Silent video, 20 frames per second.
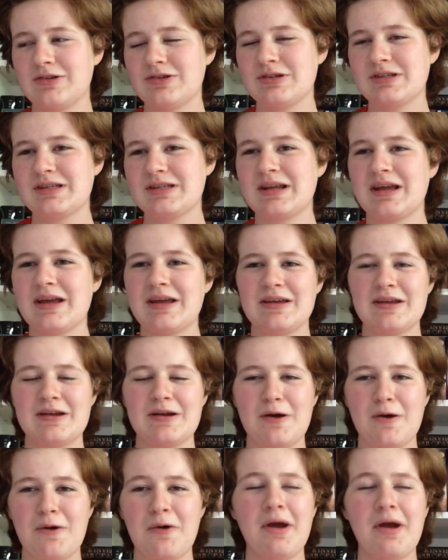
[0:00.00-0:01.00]
Just,
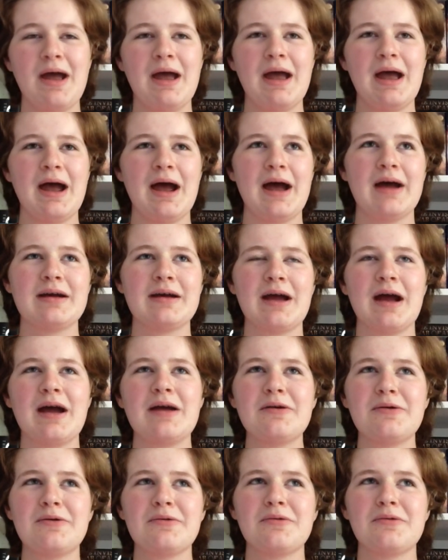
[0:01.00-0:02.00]
I
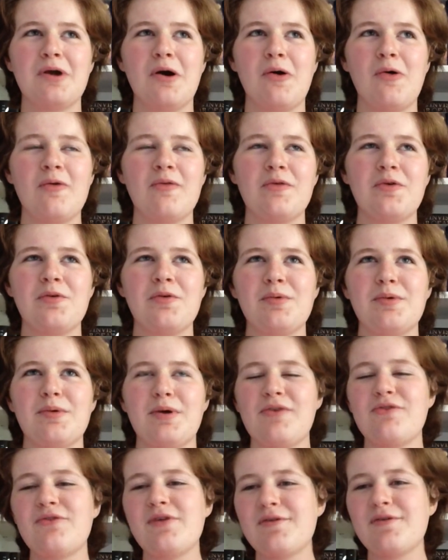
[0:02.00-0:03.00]
don't know if it'll be
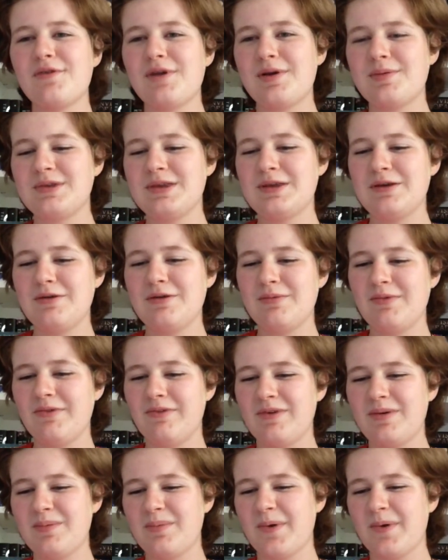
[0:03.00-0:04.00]
my favorite MCU
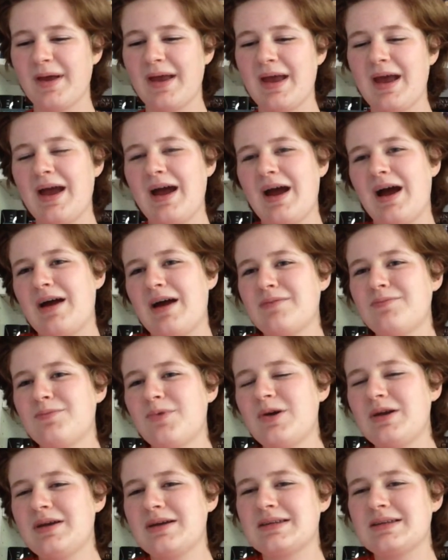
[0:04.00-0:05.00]
movie, but I'm
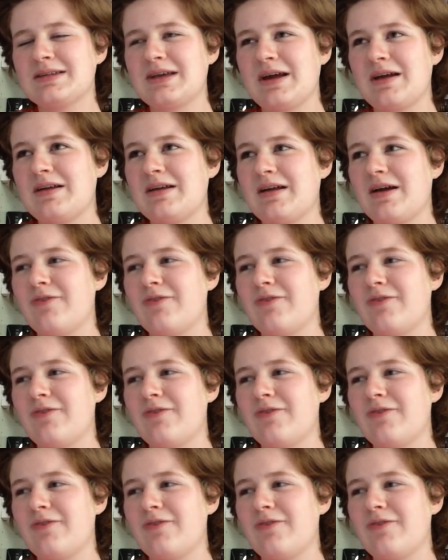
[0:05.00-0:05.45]
pretty excited.